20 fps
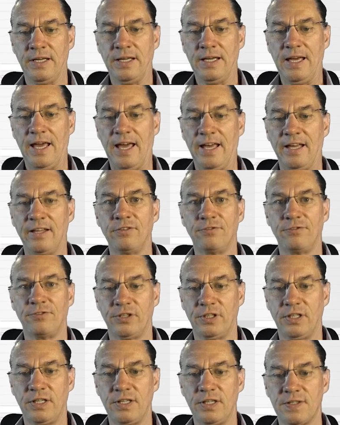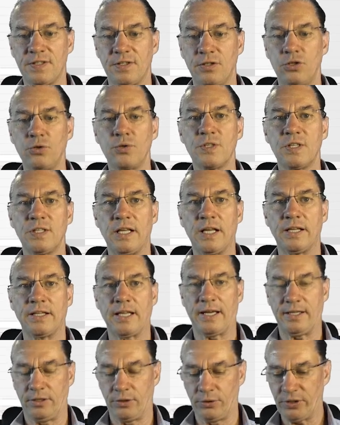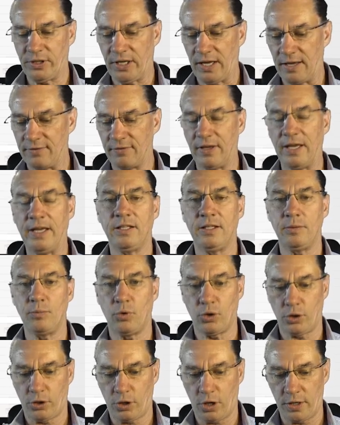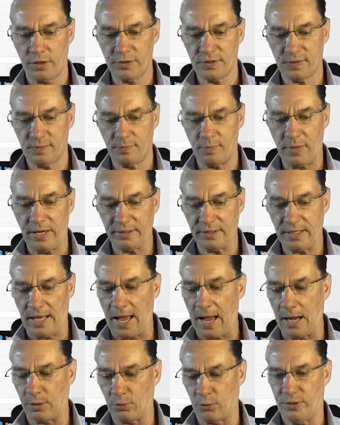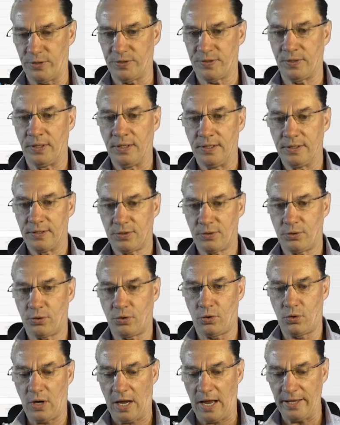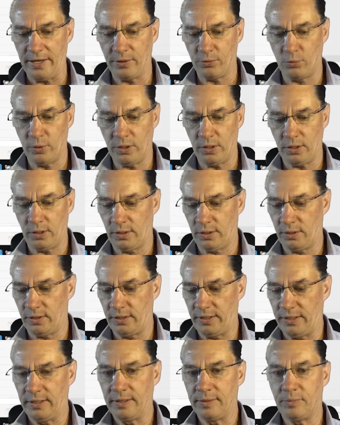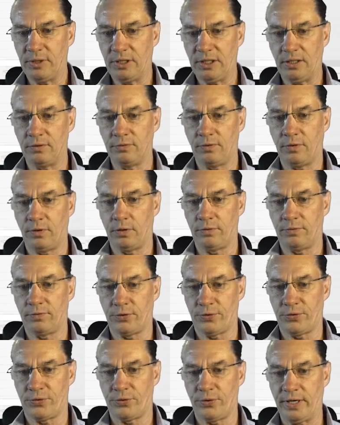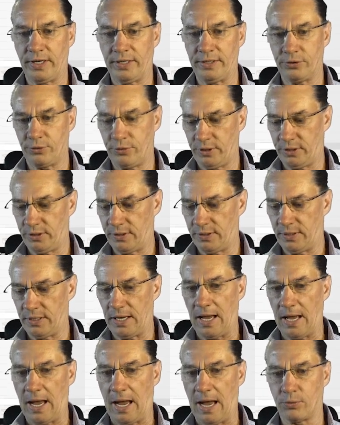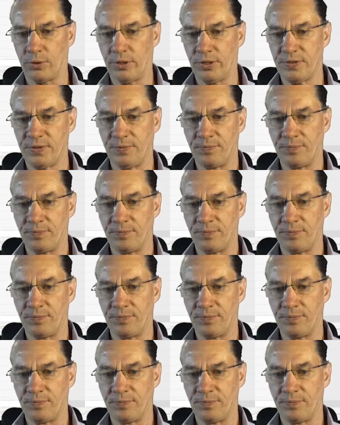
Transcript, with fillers: And for this, you see that I don't have any more cost, but hours. So I will be involved for 300 hours.